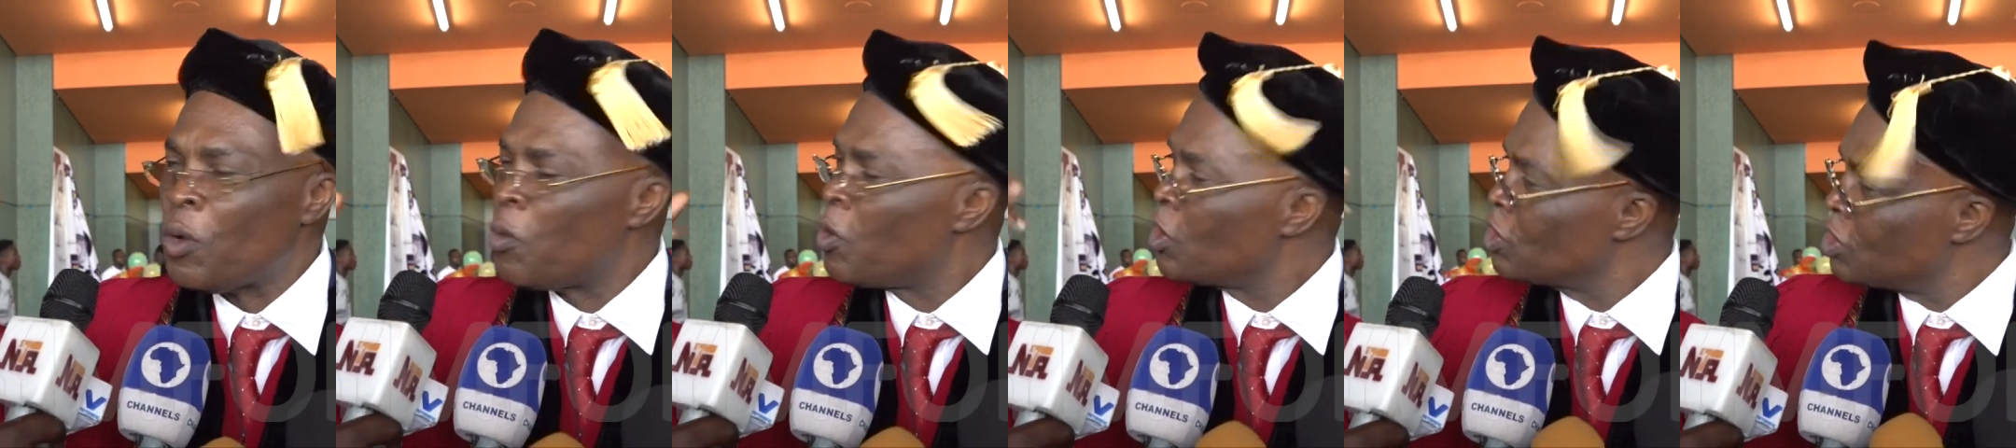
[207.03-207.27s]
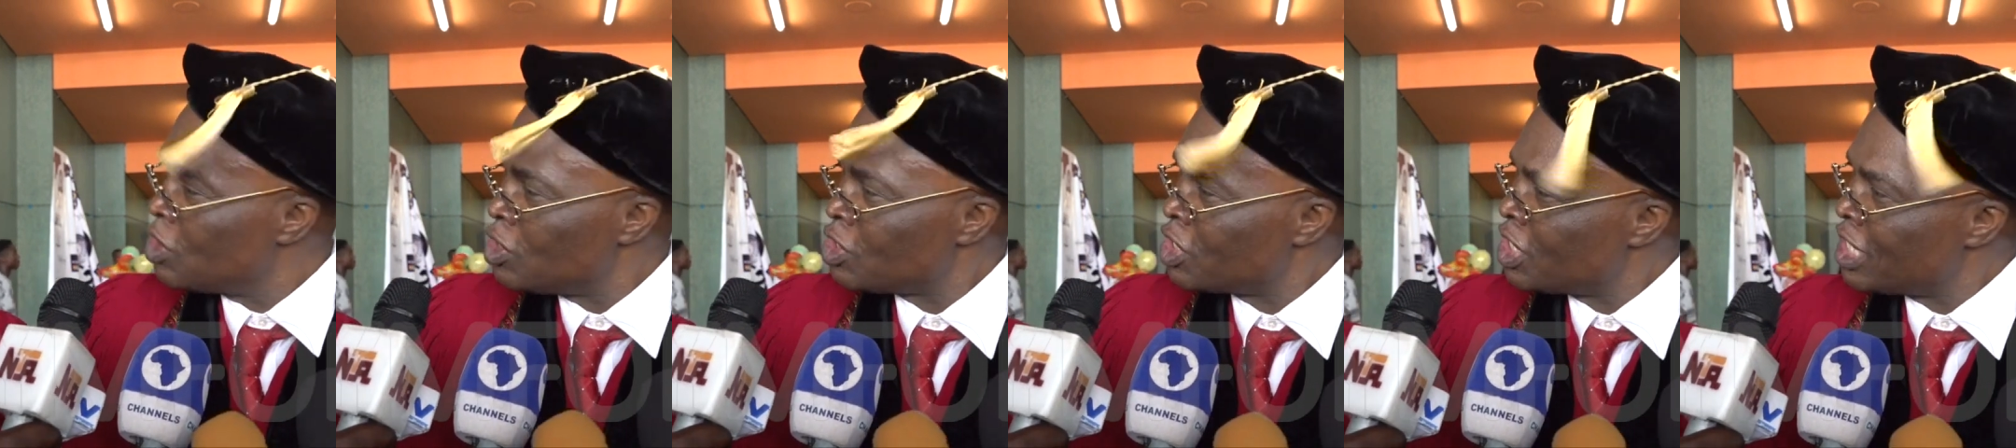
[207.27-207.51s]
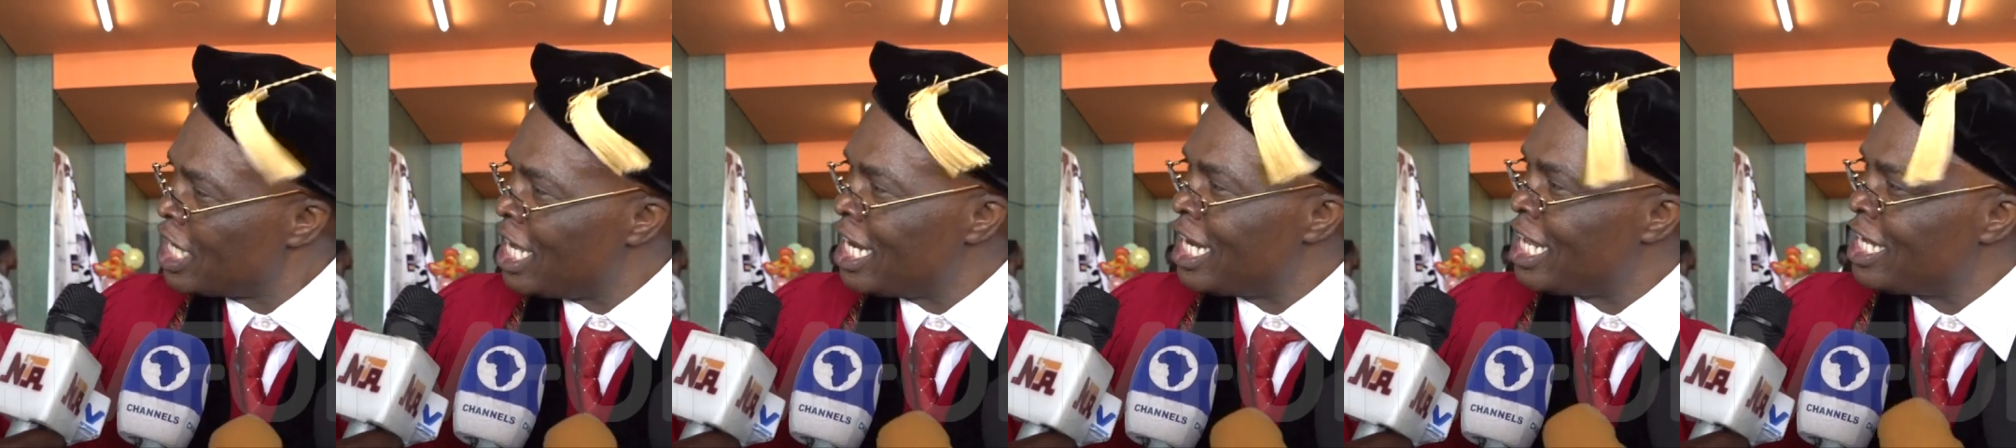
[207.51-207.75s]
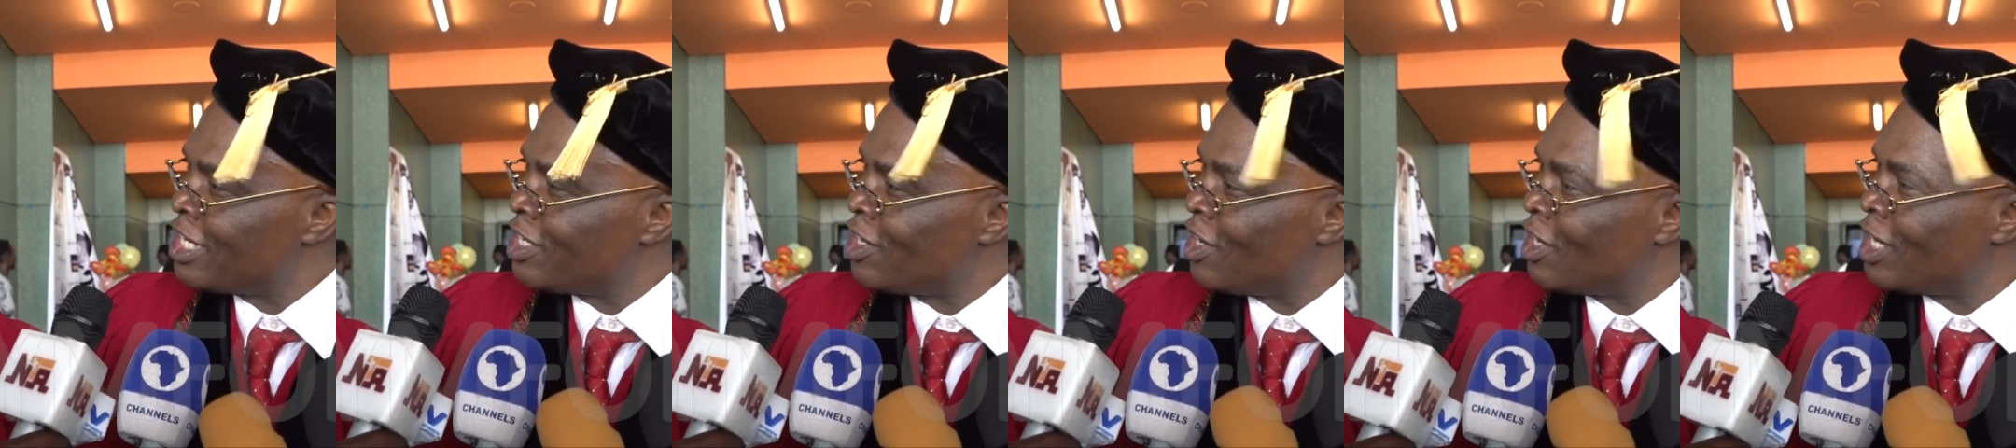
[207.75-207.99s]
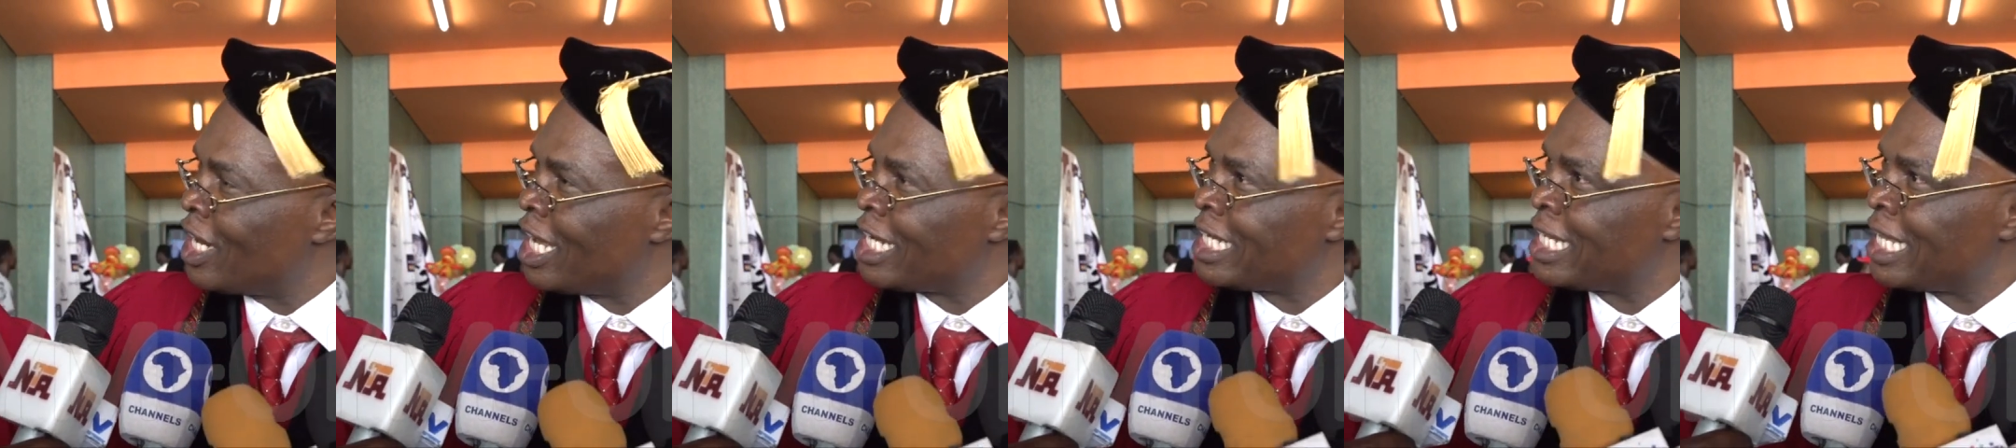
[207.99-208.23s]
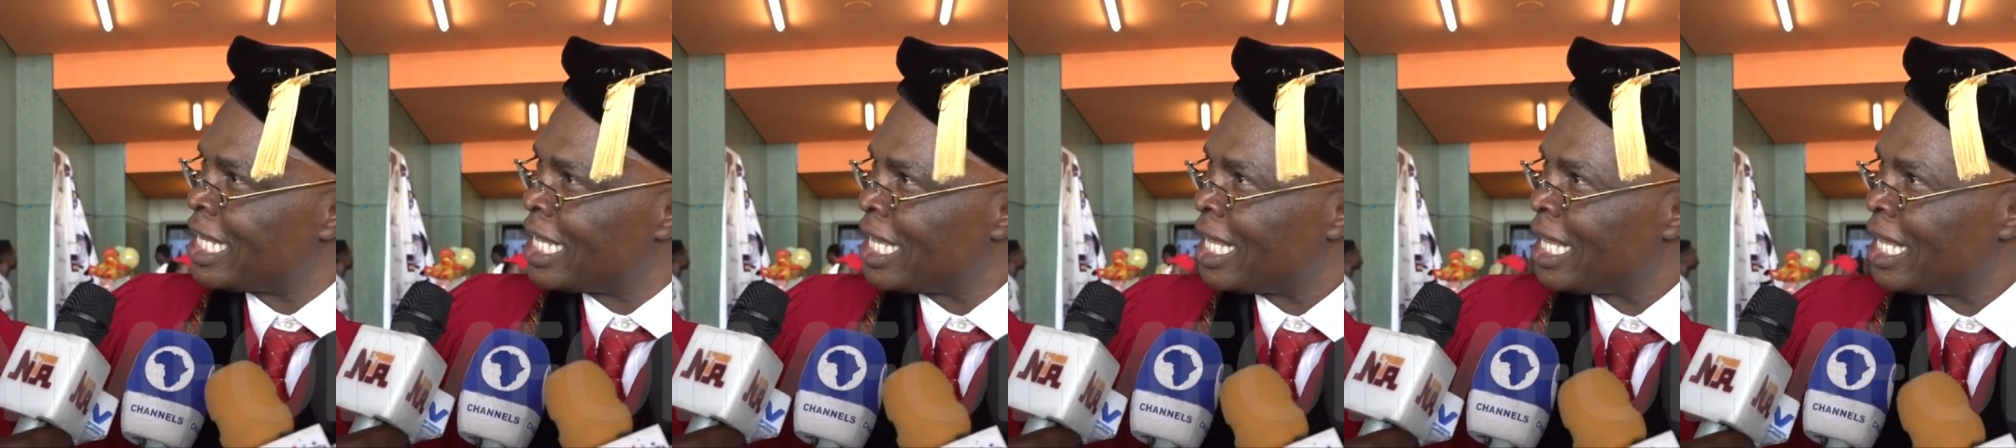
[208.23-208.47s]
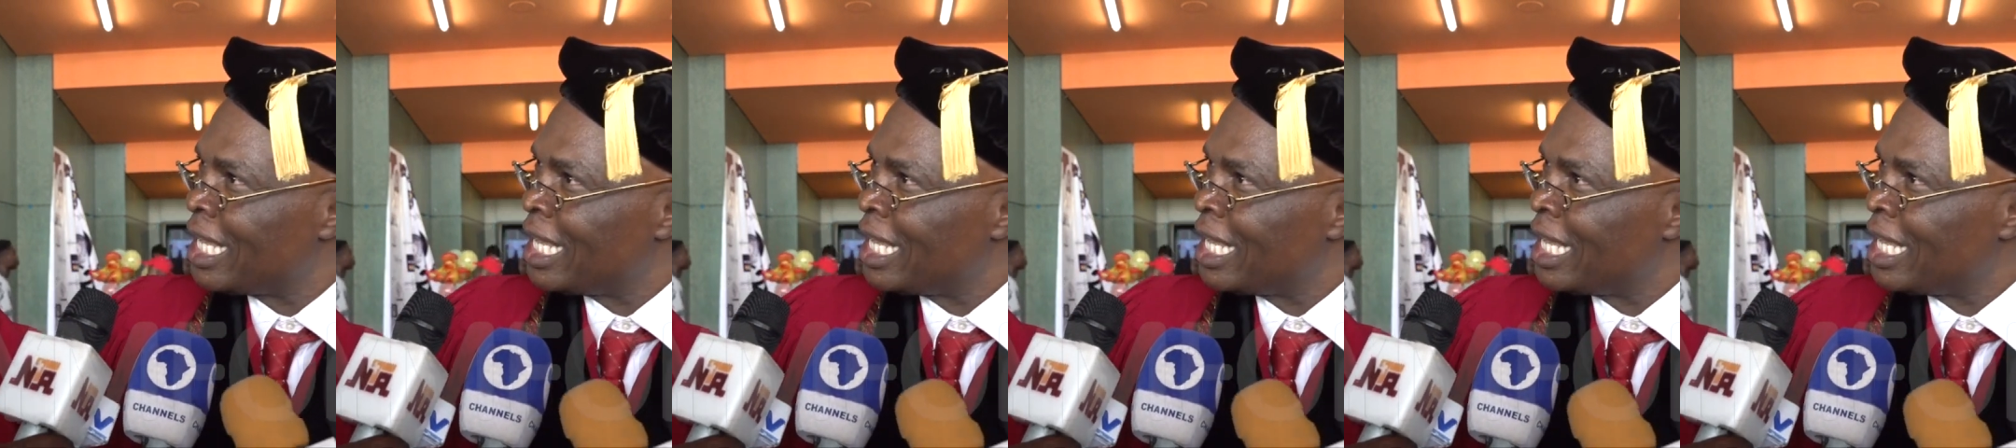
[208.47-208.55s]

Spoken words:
He was on CNN the other day.